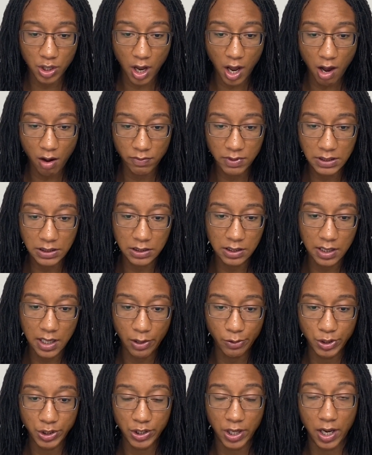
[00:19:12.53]
Obviously I
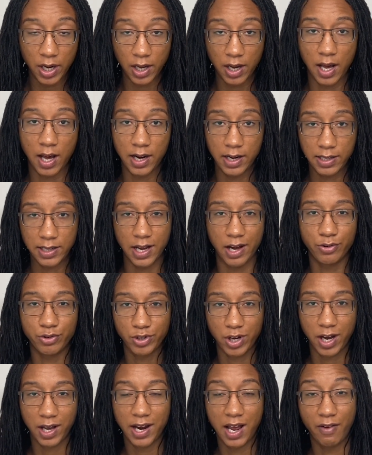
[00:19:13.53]
was trying to cut it down
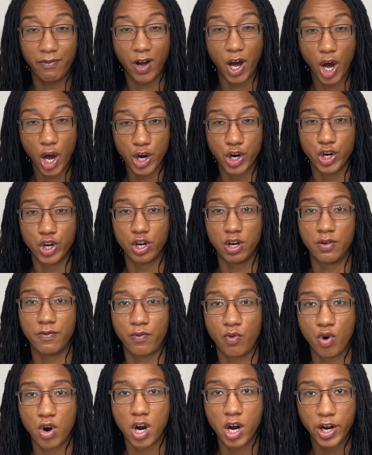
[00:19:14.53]
so I could have under
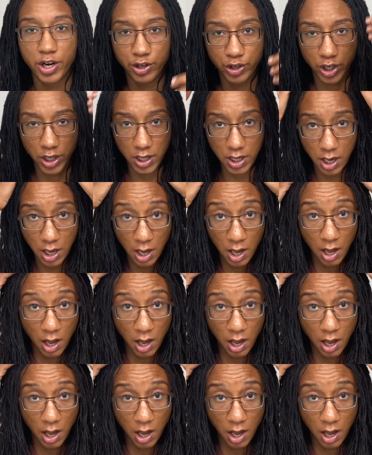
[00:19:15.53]
400.